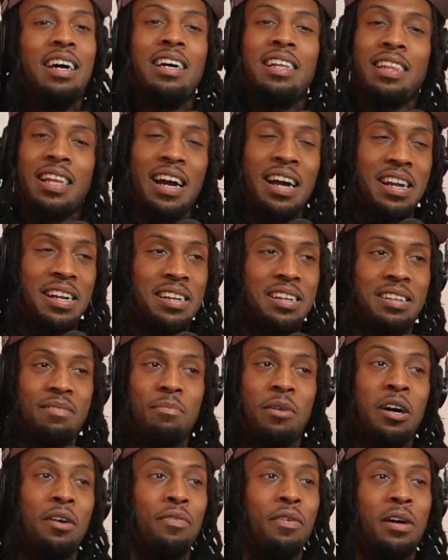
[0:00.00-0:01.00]
Like
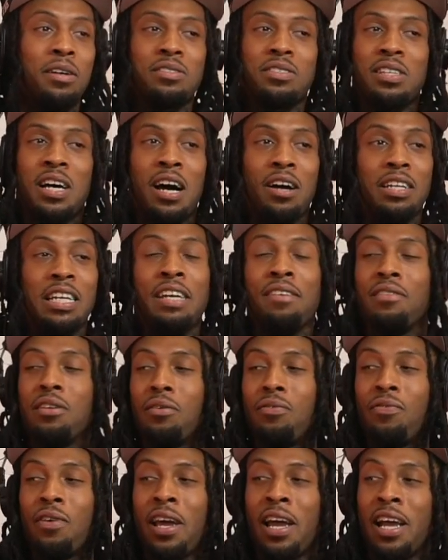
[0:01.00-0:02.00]
motherfuckers are even
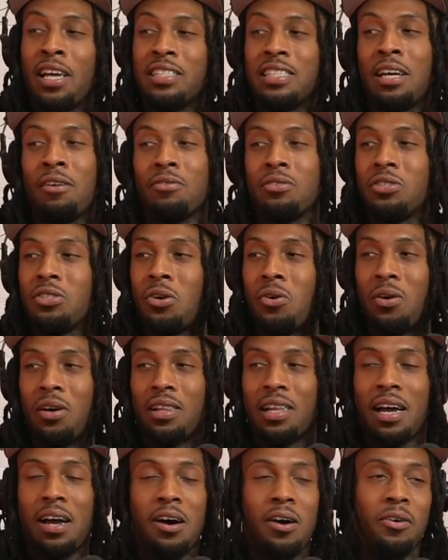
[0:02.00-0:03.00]
the fans, they was
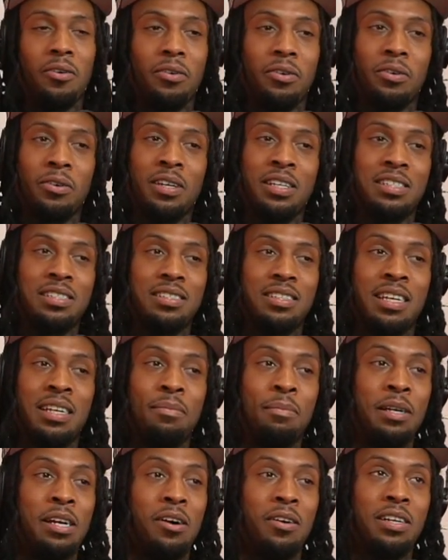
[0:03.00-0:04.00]
knowing like, oh, Chris, he
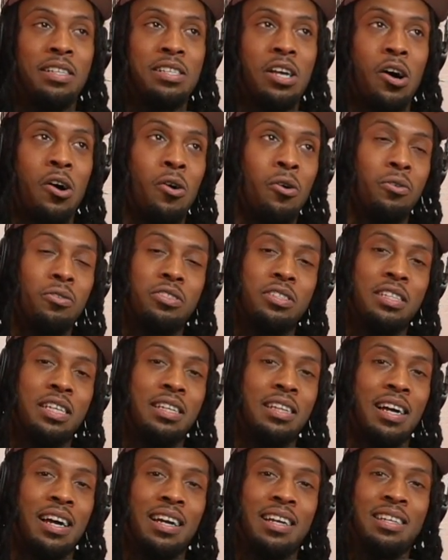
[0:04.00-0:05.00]
be on his own
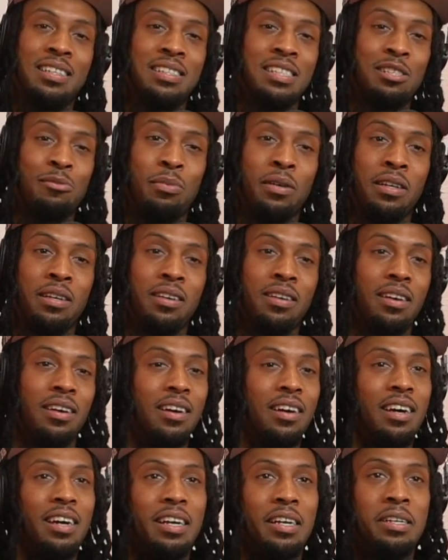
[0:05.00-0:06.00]
shit. Like he just be,
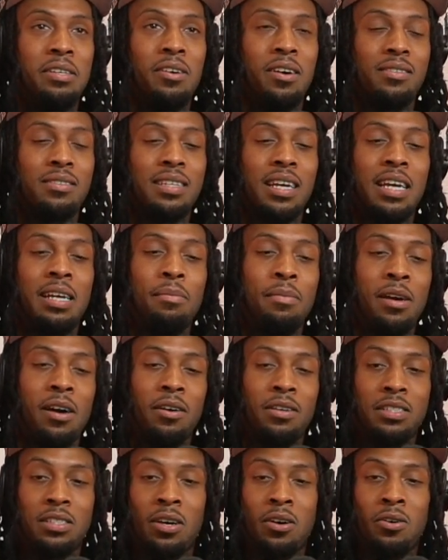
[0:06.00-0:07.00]
you know what I'm saying? He be
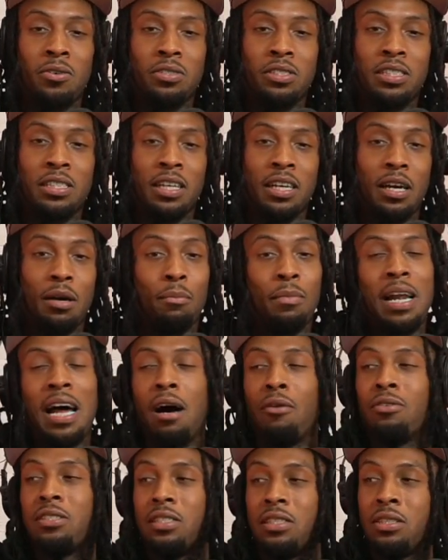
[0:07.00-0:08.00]
on his own shit. But
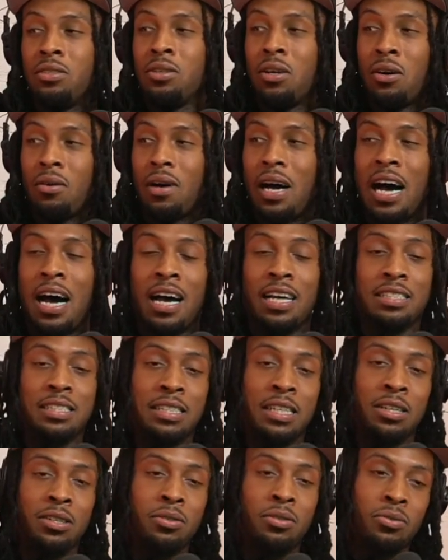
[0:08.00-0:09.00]
I was, you know, I
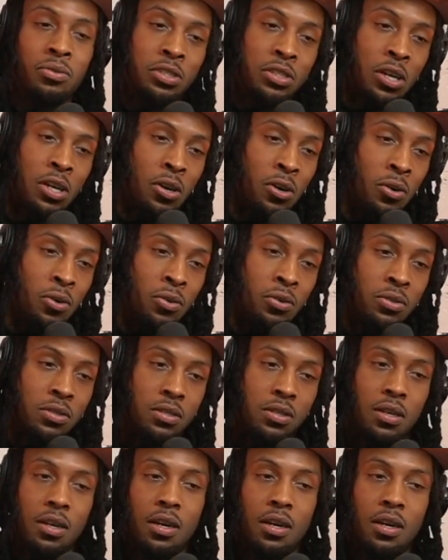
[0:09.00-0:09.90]
still do shows